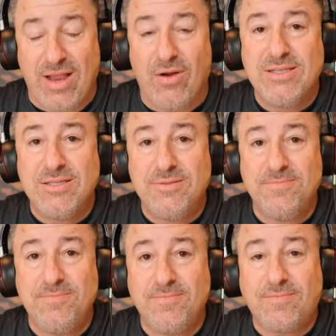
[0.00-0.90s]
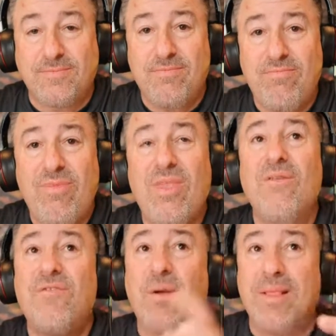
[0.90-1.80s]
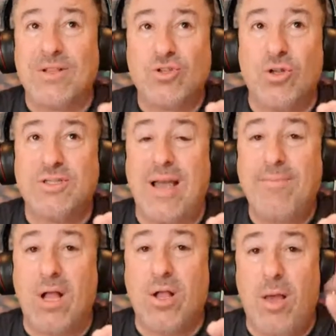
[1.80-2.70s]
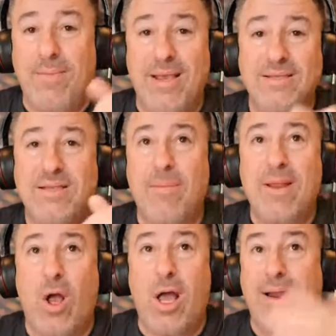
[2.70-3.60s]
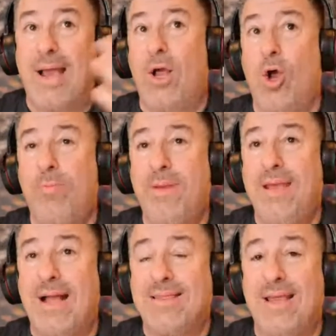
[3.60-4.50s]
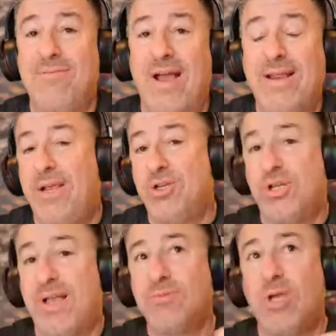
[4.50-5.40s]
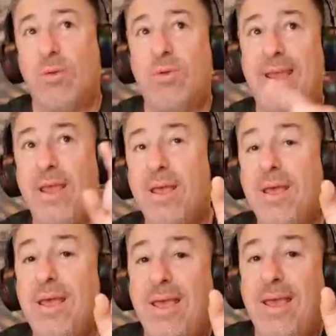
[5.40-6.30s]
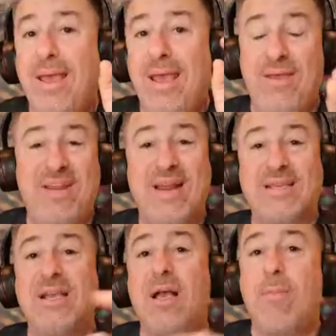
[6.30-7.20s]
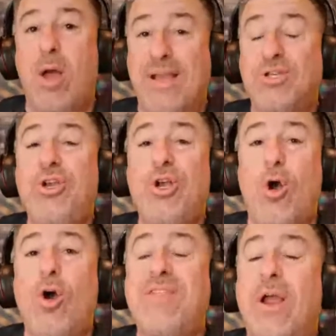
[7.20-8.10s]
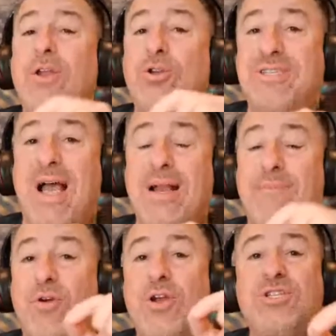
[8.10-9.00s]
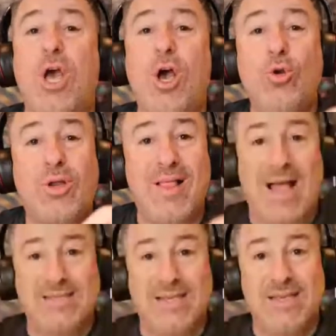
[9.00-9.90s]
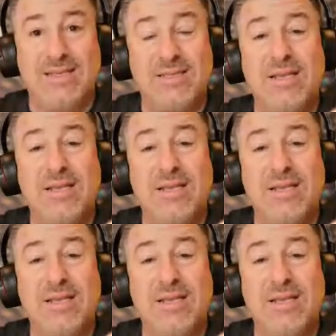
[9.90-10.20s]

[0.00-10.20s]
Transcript: Cavalaris from electricaltime.com is coming on. I hope he got the invite. He usually comes on with me. If he doesn't come on, make sure you go over there and you sign up for his code classes.